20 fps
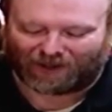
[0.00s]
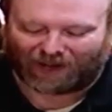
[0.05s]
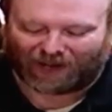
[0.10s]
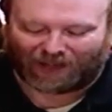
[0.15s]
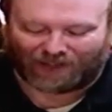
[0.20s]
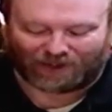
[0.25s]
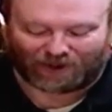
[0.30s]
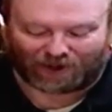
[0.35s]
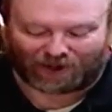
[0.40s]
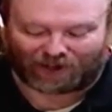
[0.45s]

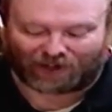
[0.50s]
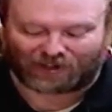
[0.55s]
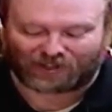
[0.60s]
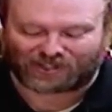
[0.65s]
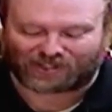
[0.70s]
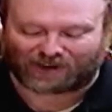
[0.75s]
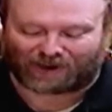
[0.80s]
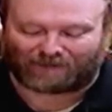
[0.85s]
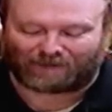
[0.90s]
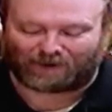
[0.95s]
and they're going to
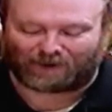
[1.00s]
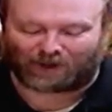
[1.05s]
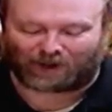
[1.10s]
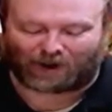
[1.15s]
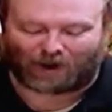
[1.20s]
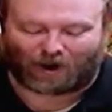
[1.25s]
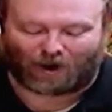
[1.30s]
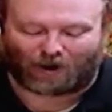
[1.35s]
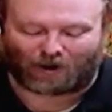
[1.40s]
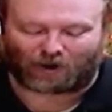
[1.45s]
suffer the
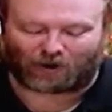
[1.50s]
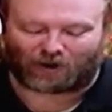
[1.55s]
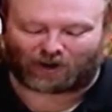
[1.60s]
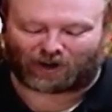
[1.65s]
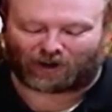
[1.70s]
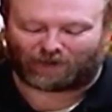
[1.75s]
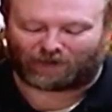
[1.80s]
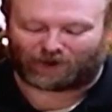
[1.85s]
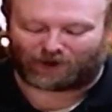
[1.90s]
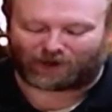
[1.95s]
conquering
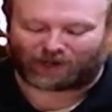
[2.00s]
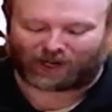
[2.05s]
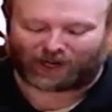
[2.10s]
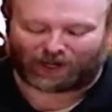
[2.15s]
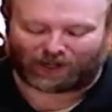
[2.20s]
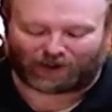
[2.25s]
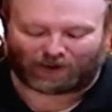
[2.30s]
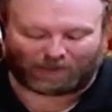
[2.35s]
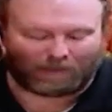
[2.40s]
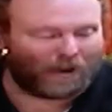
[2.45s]
of their
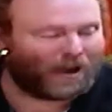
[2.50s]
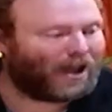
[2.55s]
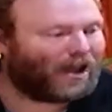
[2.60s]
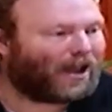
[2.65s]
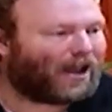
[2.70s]
kingdom,